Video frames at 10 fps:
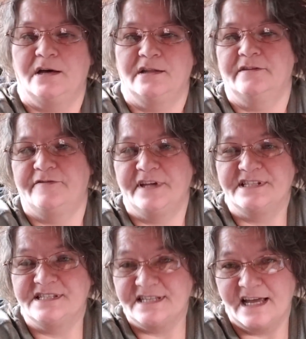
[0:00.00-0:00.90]
the feed
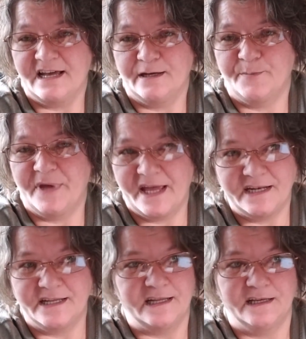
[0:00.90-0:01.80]
sack
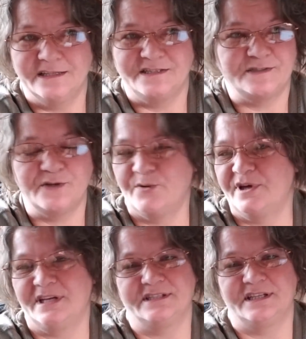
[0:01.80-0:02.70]
painting. It's so
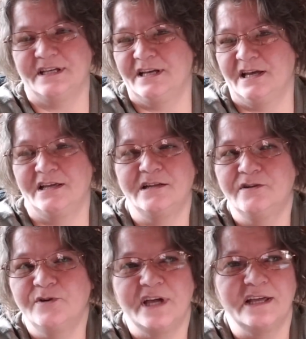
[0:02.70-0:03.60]
easy. And
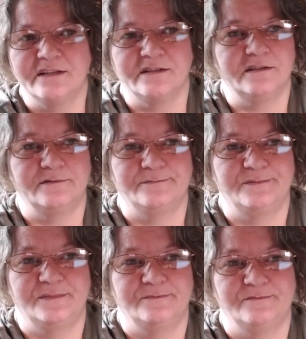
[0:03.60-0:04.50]
you can't,
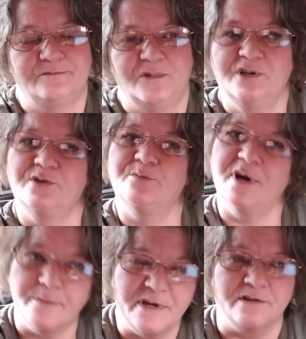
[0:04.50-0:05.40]
well, you
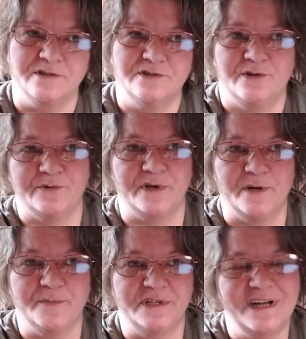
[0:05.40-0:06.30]
might be able to screw it
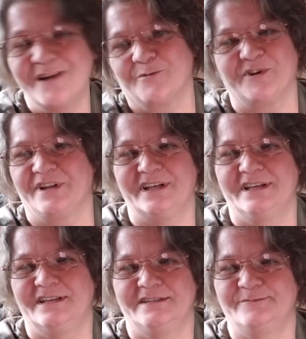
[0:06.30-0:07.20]
up, but not
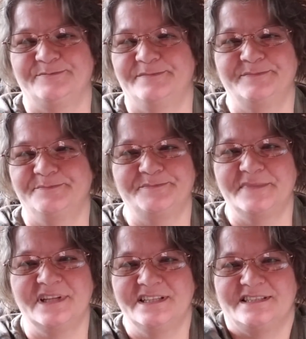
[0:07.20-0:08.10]

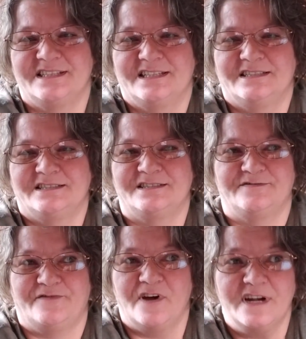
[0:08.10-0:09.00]
really. It's
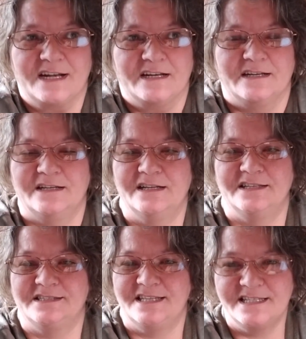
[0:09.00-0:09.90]
fun.
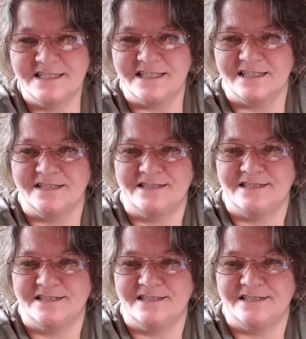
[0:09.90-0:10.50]
It's easy.